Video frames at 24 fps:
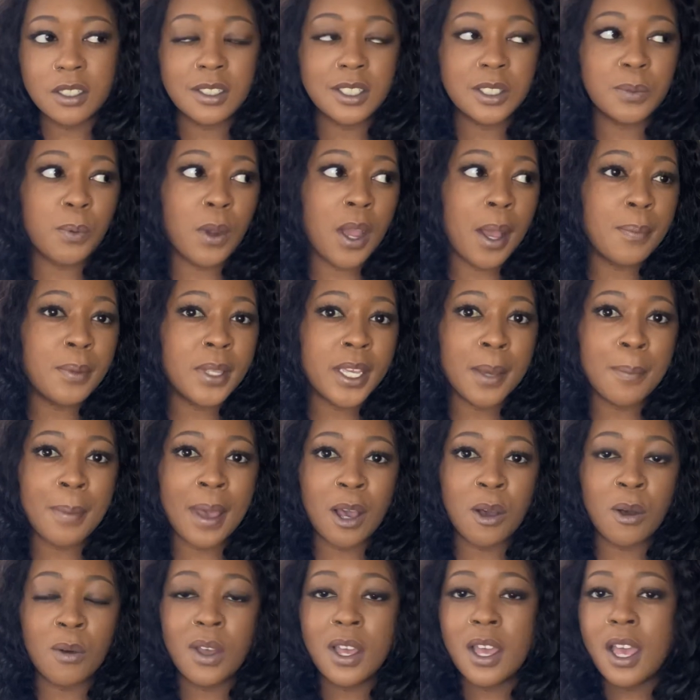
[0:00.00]
It's probably
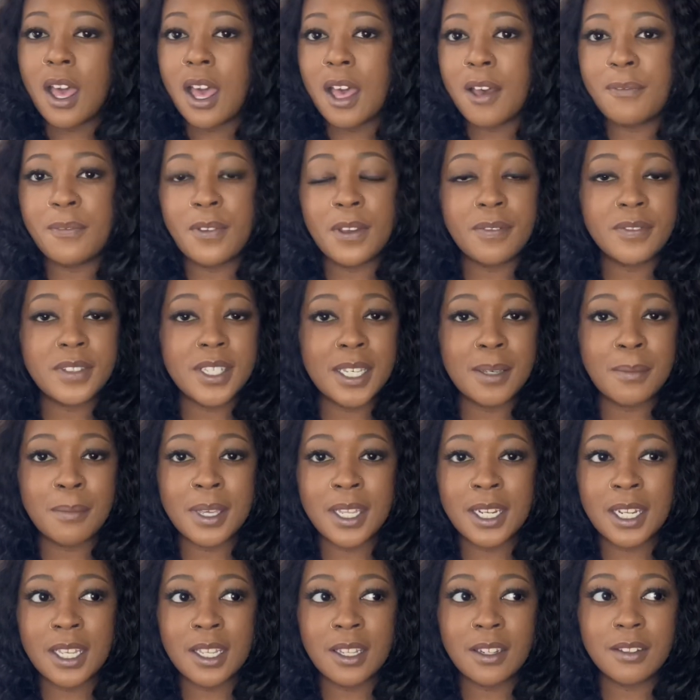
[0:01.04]
about a
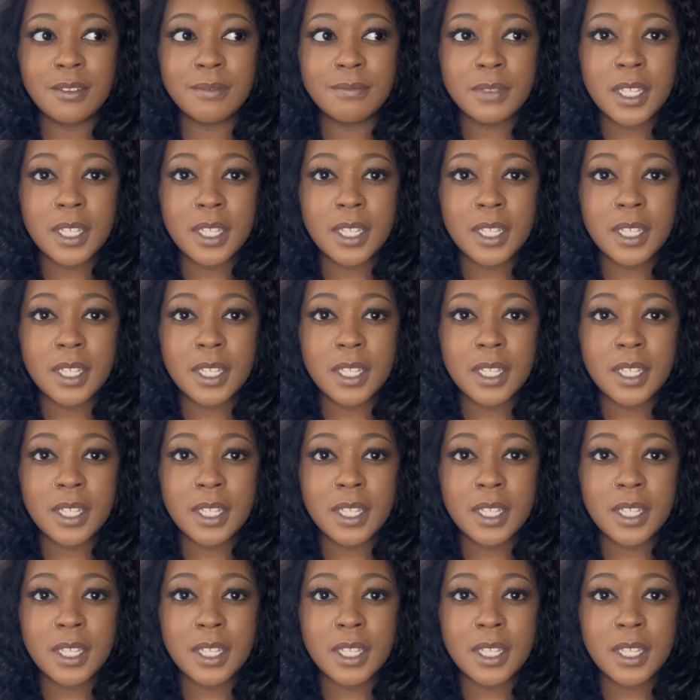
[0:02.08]
15-minute